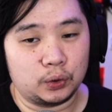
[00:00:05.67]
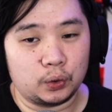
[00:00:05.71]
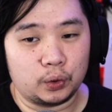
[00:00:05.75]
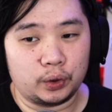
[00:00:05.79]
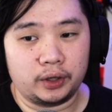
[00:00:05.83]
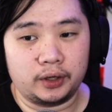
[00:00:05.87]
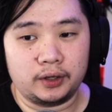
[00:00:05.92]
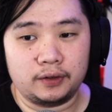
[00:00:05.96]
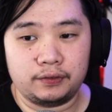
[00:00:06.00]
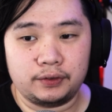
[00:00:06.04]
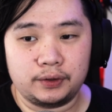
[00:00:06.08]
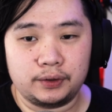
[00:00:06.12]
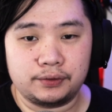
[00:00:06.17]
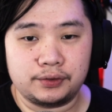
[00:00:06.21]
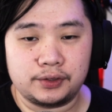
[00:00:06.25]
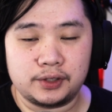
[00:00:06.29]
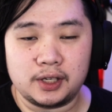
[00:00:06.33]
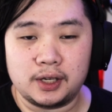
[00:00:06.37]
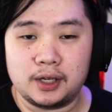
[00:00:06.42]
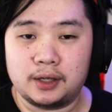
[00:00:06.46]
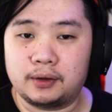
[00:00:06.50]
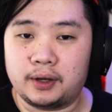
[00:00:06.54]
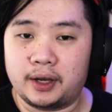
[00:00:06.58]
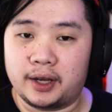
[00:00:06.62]
or if you've
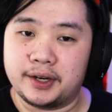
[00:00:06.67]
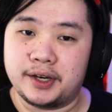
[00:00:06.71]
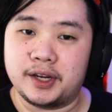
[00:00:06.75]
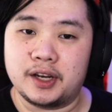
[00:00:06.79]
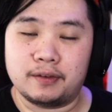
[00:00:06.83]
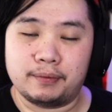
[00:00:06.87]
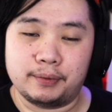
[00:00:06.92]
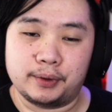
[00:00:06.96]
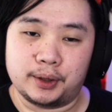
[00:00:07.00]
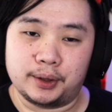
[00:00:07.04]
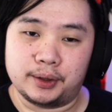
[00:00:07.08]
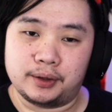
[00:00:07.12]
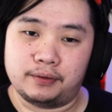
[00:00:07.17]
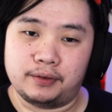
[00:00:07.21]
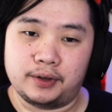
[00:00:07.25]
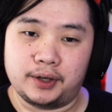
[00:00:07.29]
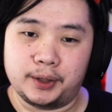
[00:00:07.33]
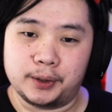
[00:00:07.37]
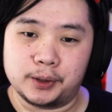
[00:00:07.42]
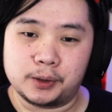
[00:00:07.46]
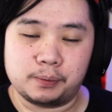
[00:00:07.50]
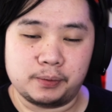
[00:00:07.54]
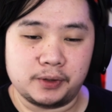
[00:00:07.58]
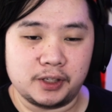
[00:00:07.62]
seen any of my other
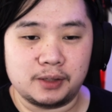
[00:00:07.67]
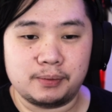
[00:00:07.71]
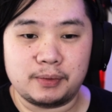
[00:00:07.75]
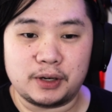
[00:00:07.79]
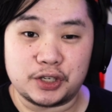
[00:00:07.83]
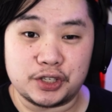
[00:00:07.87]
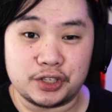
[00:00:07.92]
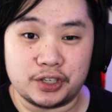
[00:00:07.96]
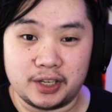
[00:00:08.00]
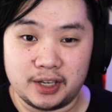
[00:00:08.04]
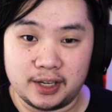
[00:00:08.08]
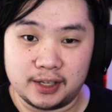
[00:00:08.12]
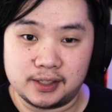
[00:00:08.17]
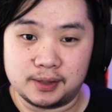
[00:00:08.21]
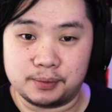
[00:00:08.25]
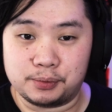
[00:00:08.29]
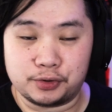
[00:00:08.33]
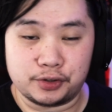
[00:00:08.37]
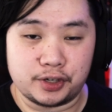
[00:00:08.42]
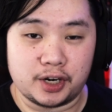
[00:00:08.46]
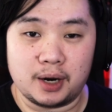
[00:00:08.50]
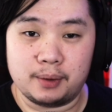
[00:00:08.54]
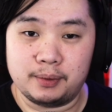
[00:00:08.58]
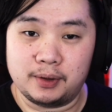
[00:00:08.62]
videos, please make sure to hit
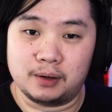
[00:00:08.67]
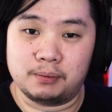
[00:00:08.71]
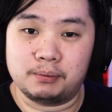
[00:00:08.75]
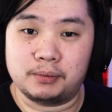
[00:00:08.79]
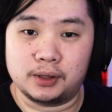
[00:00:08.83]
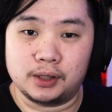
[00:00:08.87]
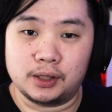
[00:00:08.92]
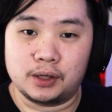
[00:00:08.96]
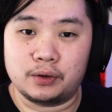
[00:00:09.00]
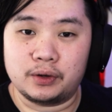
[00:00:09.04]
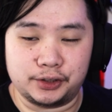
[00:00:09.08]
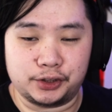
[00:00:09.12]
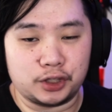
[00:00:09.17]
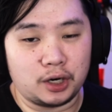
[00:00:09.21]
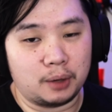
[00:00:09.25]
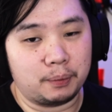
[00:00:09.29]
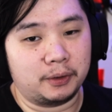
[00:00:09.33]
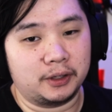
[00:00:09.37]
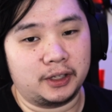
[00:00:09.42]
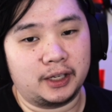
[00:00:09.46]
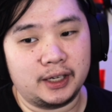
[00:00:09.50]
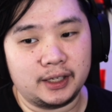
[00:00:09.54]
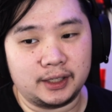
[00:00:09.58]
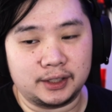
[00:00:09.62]
subscribe down below. Drop a
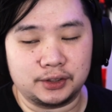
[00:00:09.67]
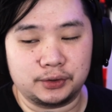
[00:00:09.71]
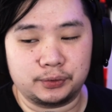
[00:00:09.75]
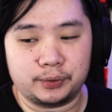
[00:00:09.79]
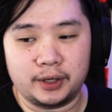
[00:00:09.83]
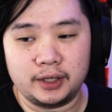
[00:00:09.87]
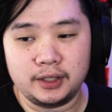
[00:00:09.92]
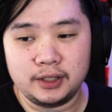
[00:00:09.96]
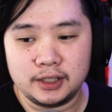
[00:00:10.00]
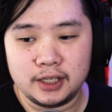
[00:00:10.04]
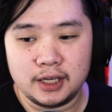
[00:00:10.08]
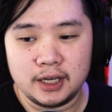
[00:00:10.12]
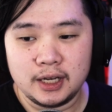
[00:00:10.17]
like as well.